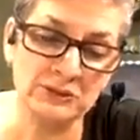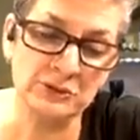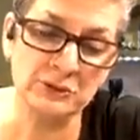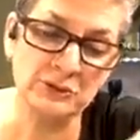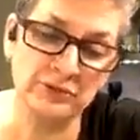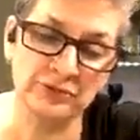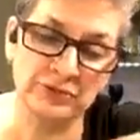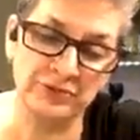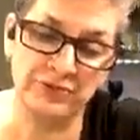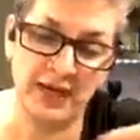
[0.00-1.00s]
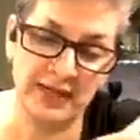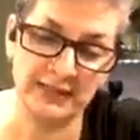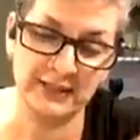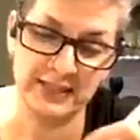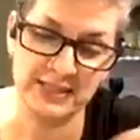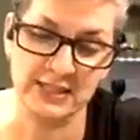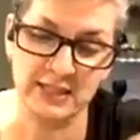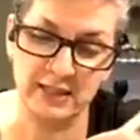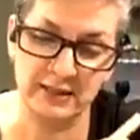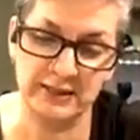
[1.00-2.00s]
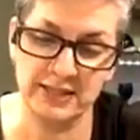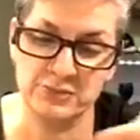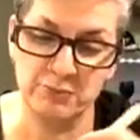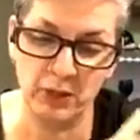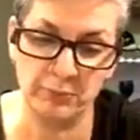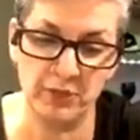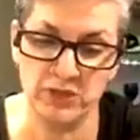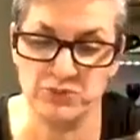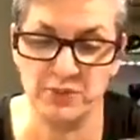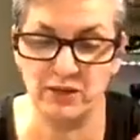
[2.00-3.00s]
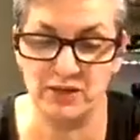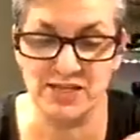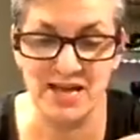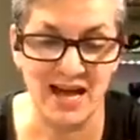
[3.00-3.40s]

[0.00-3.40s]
to find this Mod Podge because